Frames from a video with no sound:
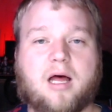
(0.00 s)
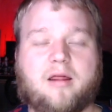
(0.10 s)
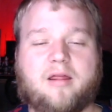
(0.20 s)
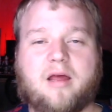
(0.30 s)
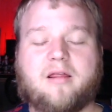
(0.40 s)

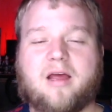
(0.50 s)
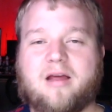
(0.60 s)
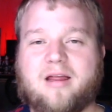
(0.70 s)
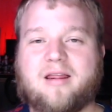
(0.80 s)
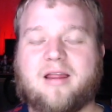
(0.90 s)

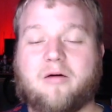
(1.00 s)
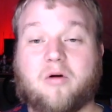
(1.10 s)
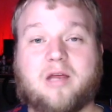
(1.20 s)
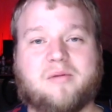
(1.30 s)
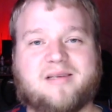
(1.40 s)
they will
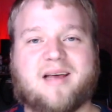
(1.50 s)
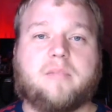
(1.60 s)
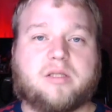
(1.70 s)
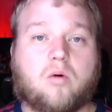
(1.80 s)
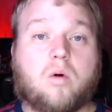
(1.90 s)
keep you safe.
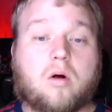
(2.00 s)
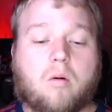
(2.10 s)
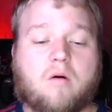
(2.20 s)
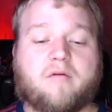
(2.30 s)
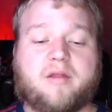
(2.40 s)
So we'll
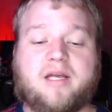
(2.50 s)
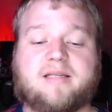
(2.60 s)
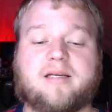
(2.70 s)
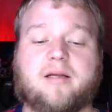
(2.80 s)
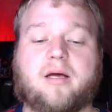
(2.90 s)
go over
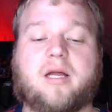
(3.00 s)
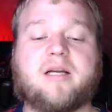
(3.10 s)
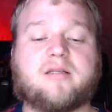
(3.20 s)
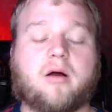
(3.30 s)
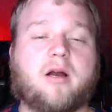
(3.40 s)
these in the Getting
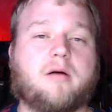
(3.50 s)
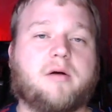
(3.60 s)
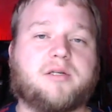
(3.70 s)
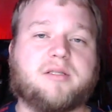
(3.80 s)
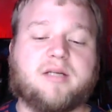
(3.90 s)
Started
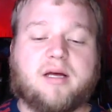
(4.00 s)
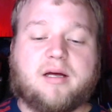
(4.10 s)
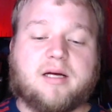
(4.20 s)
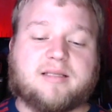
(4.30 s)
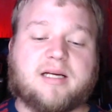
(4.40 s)
Airbrushes
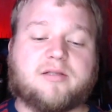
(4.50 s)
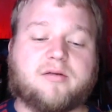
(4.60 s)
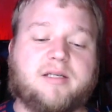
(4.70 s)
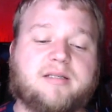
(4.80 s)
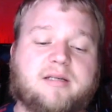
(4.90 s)

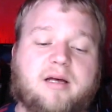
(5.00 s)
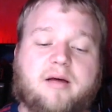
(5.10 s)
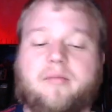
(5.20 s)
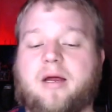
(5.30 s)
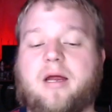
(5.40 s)
accessories.
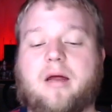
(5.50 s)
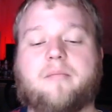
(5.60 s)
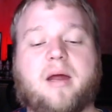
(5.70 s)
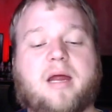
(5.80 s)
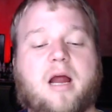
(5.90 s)

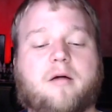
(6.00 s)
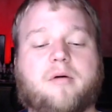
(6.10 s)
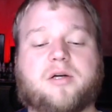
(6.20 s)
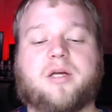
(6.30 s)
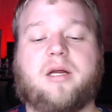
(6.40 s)
Make
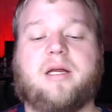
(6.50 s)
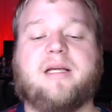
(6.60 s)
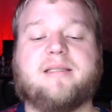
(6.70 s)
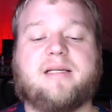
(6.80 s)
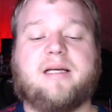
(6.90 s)
airbrushing
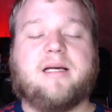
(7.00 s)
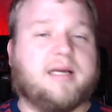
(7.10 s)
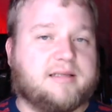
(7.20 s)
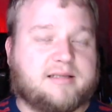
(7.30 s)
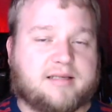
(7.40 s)
easy
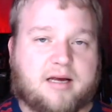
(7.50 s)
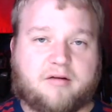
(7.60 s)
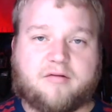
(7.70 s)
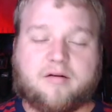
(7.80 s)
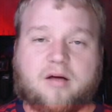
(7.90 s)
and
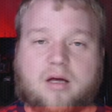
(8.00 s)
safe.